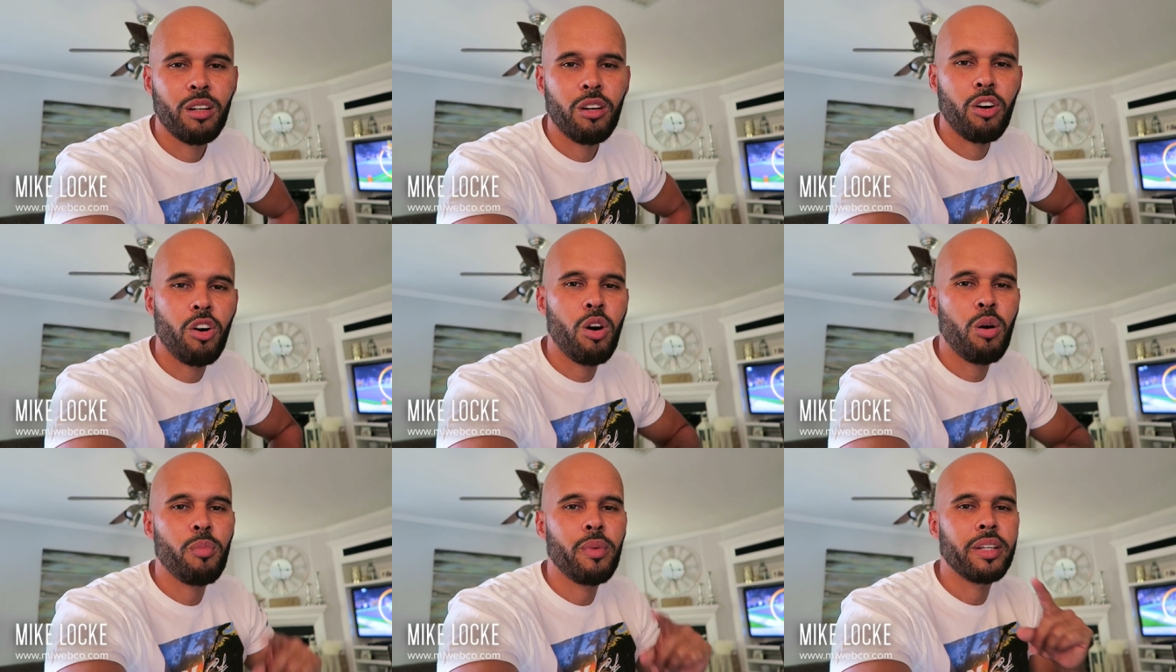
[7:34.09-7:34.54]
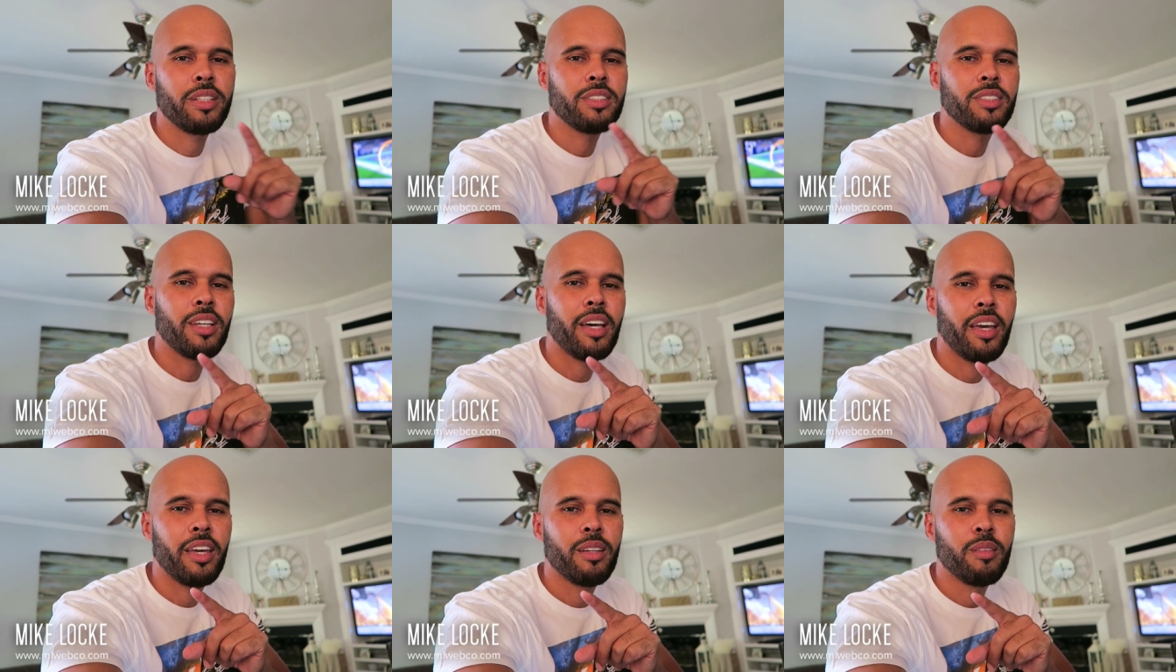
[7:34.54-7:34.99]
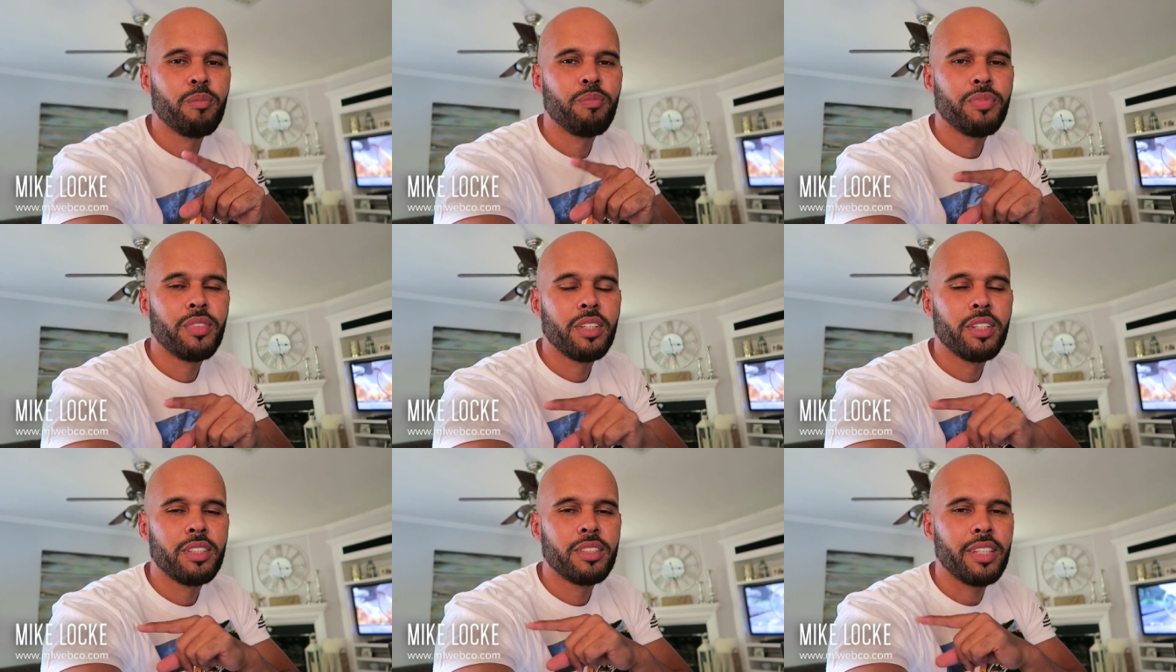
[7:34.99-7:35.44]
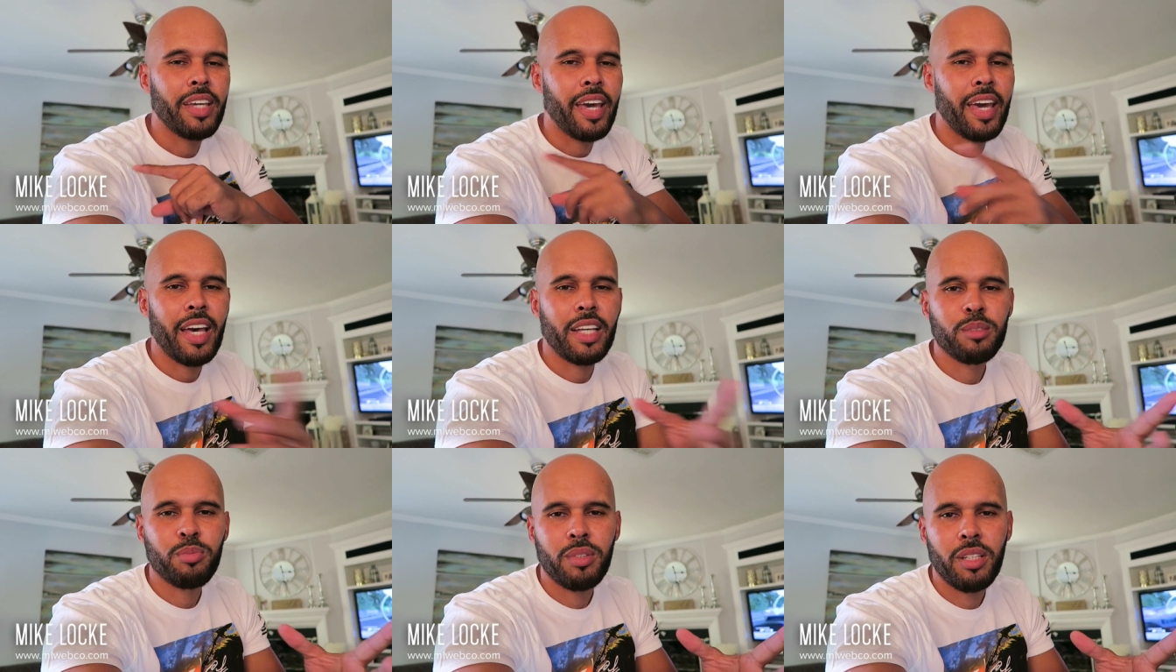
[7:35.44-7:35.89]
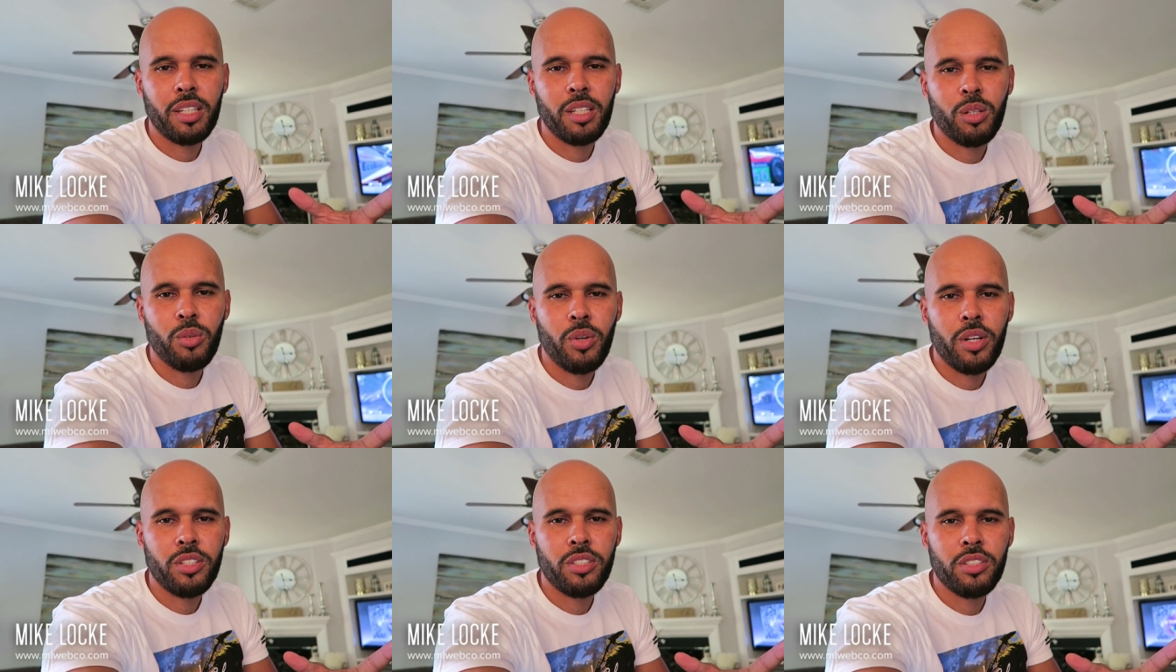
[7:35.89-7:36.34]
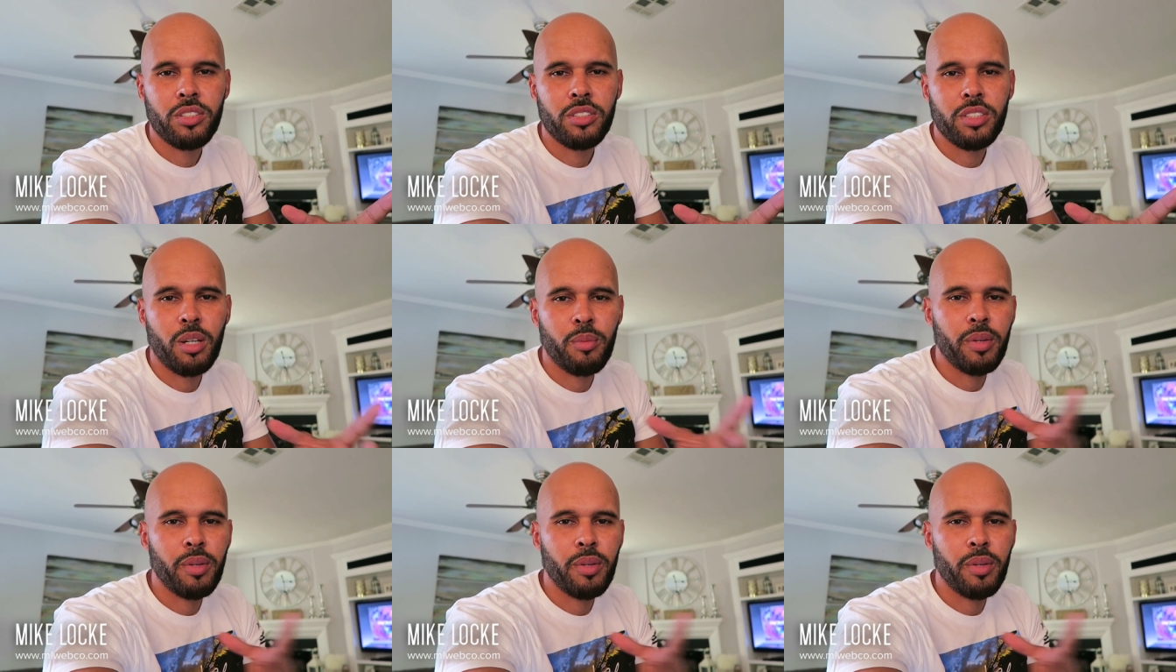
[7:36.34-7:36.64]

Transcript: on my site to ask me any questions.